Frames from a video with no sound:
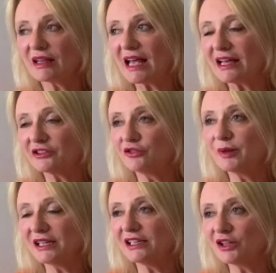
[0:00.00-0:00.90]
had you
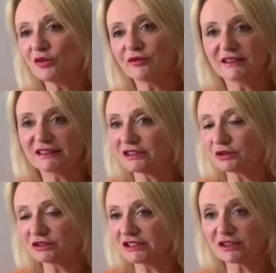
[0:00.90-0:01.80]
been in the office,
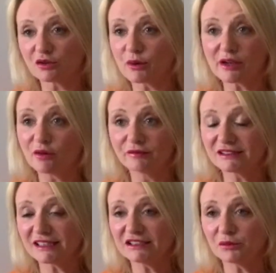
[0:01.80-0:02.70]
just a quick
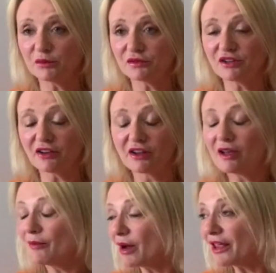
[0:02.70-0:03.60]
conversation would have done.
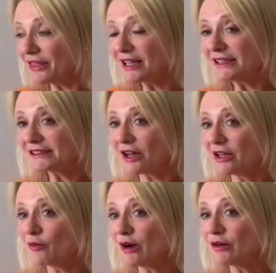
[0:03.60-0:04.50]
But I think it's
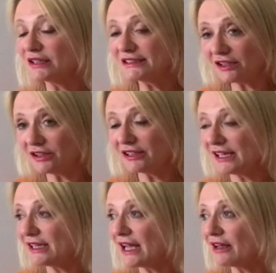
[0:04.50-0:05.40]
going well. I
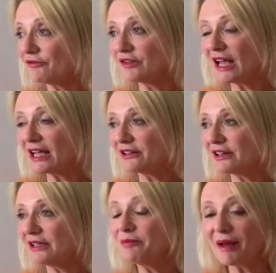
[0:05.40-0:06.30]
certainly haven't had
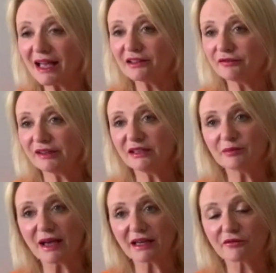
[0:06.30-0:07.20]
any bad
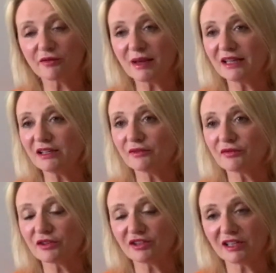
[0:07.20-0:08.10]
feedback from any
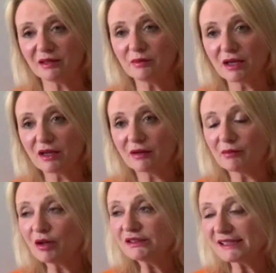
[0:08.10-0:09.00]
of the team.
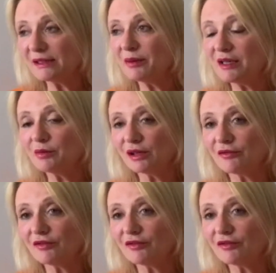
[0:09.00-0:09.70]
Mostly people